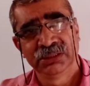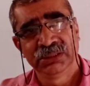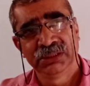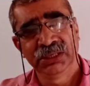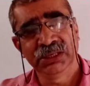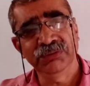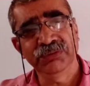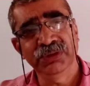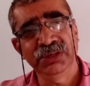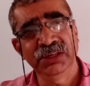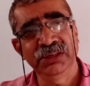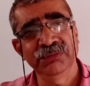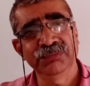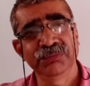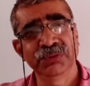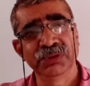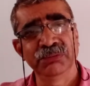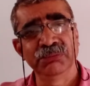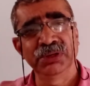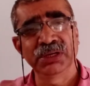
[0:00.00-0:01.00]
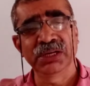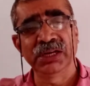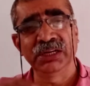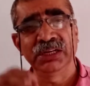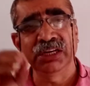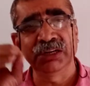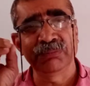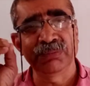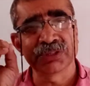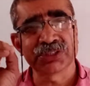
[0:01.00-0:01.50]
Even if
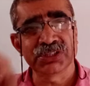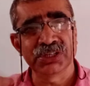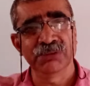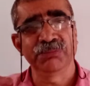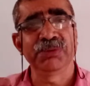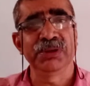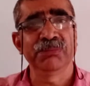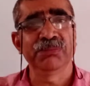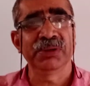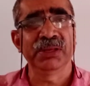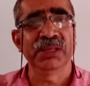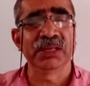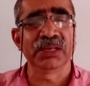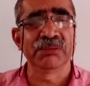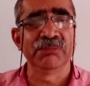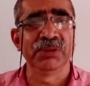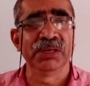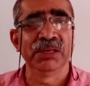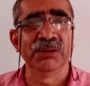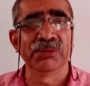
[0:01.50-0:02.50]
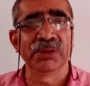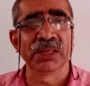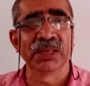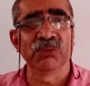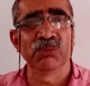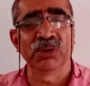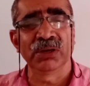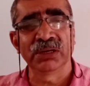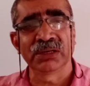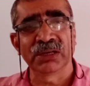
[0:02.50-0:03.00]
100% of people are believing
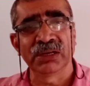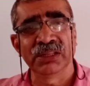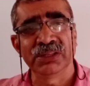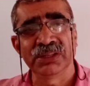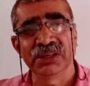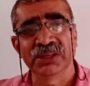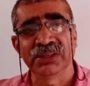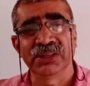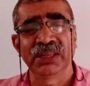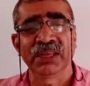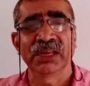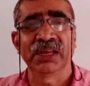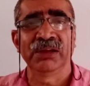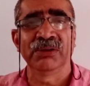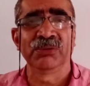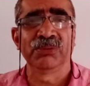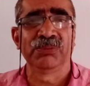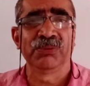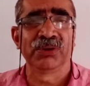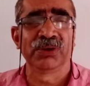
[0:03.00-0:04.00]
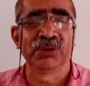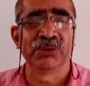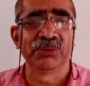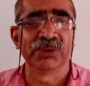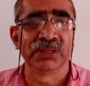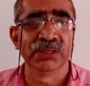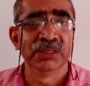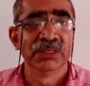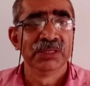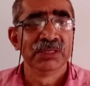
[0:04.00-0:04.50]
in one religion, they have
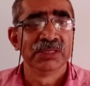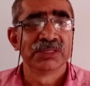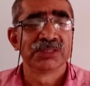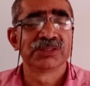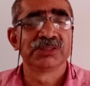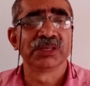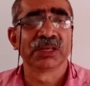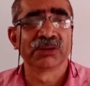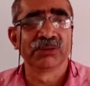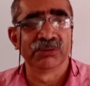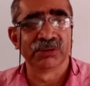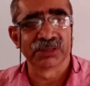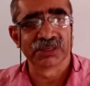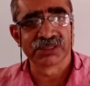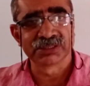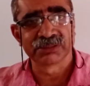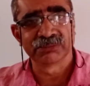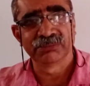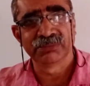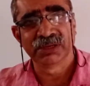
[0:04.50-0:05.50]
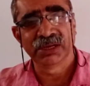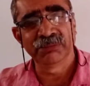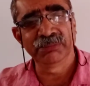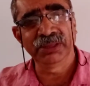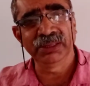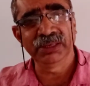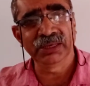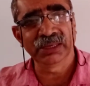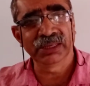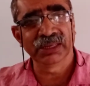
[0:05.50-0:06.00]
followed secularism.
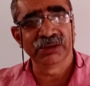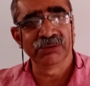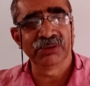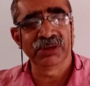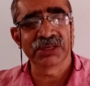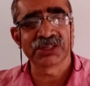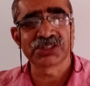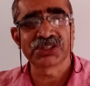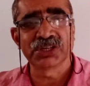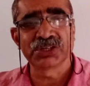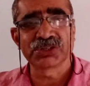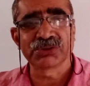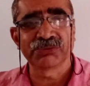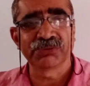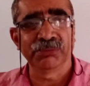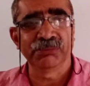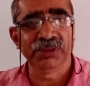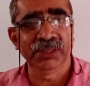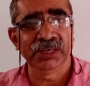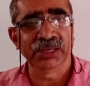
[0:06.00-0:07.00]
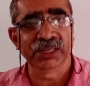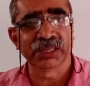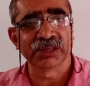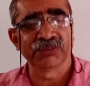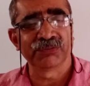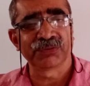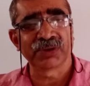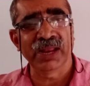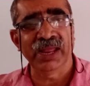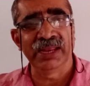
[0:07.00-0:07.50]
America, United States of America,
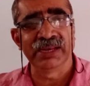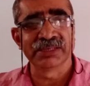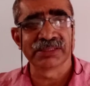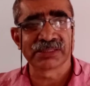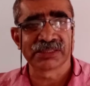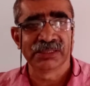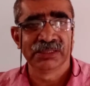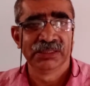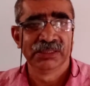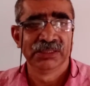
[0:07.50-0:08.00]
France,